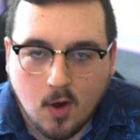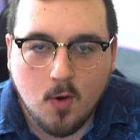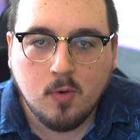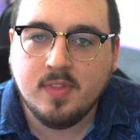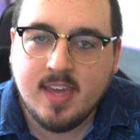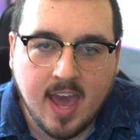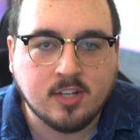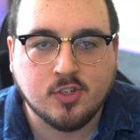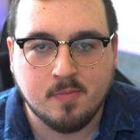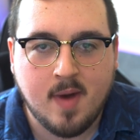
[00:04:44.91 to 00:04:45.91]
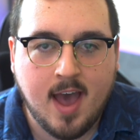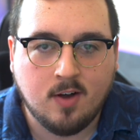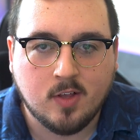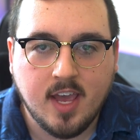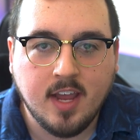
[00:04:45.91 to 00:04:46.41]
go the extra
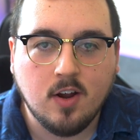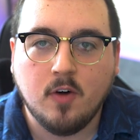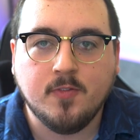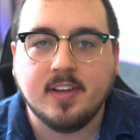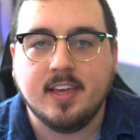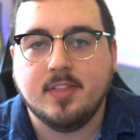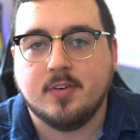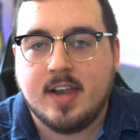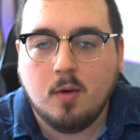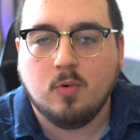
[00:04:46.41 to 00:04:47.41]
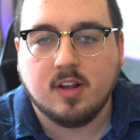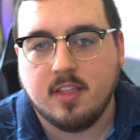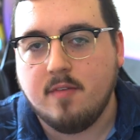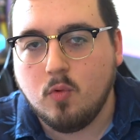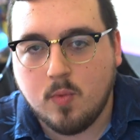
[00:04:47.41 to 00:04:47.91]
mile and offer either network
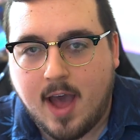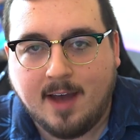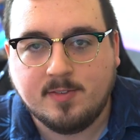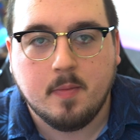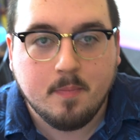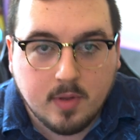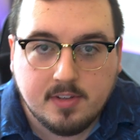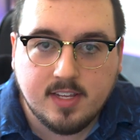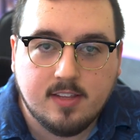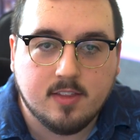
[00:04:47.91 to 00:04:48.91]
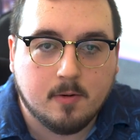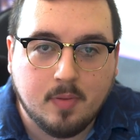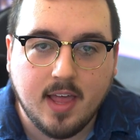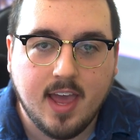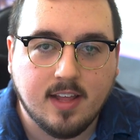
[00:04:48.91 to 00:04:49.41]
level WAFs built into their
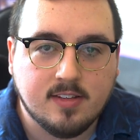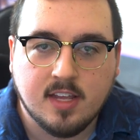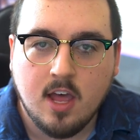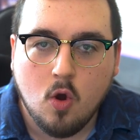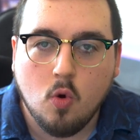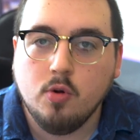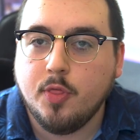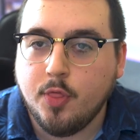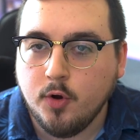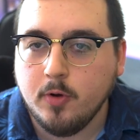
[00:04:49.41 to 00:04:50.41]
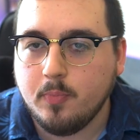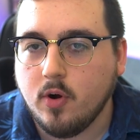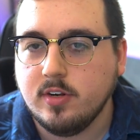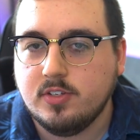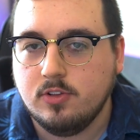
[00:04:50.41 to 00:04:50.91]
plans or third
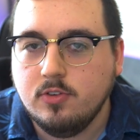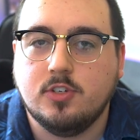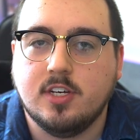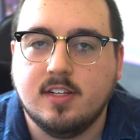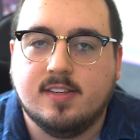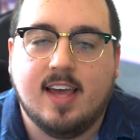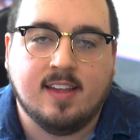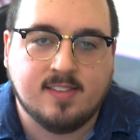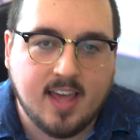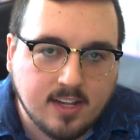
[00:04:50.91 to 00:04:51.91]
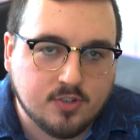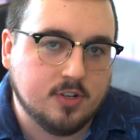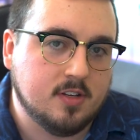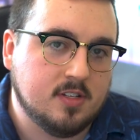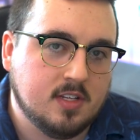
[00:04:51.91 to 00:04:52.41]
party solutions as
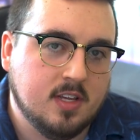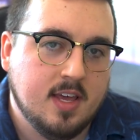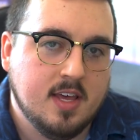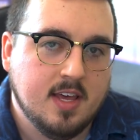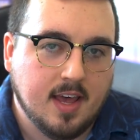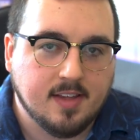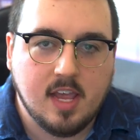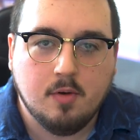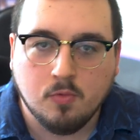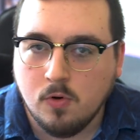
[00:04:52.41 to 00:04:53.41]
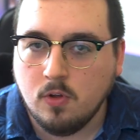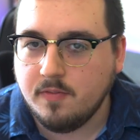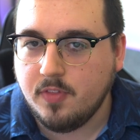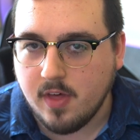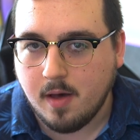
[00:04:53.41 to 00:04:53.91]
extras. As a rule
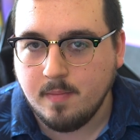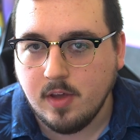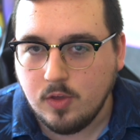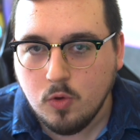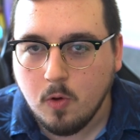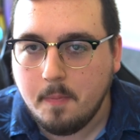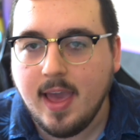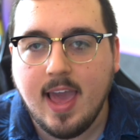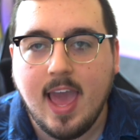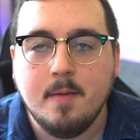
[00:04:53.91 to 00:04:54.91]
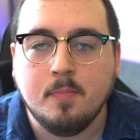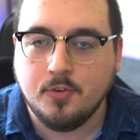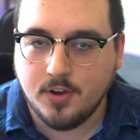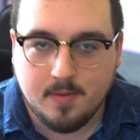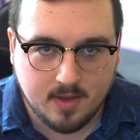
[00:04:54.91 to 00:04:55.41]
of thumb, you will pay a
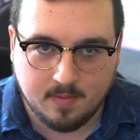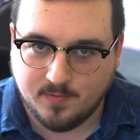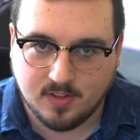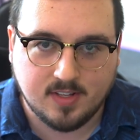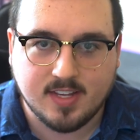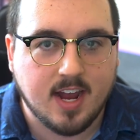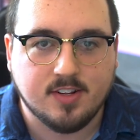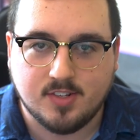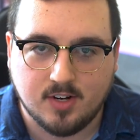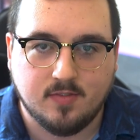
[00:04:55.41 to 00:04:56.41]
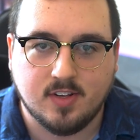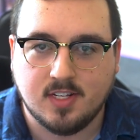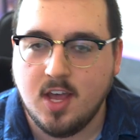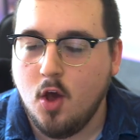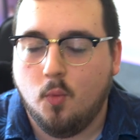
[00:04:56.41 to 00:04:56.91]
premium for this kind of
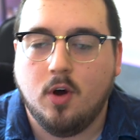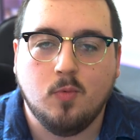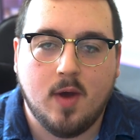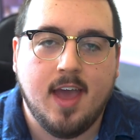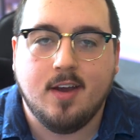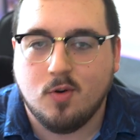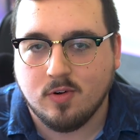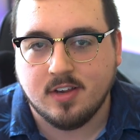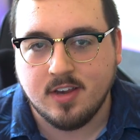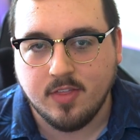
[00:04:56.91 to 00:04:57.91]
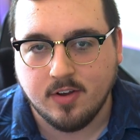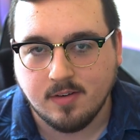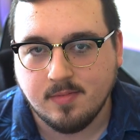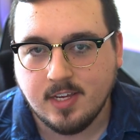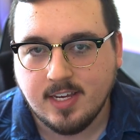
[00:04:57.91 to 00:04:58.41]
service one way or
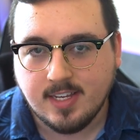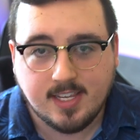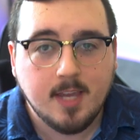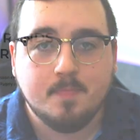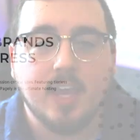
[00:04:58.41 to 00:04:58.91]
another. Take